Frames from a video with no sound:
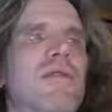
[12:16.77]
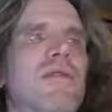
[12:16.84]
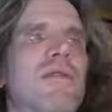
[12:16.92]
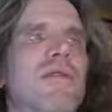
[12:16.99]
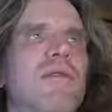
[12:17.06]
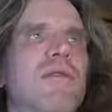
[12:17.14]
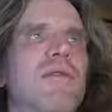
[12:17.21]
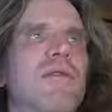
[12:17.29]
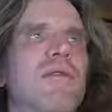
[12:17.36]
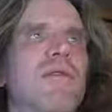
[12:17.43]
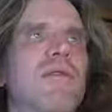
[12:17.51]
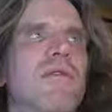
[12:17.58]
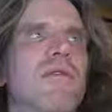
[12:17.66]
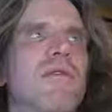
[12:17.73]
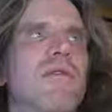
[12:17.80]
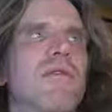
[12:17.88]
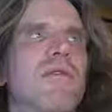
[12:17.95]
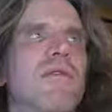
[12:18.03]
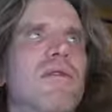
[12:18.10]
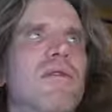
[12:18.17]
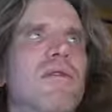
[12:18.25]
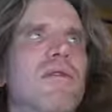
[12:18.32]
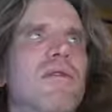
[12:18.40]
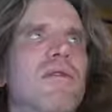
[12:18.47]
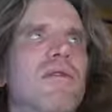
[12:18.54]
(silence)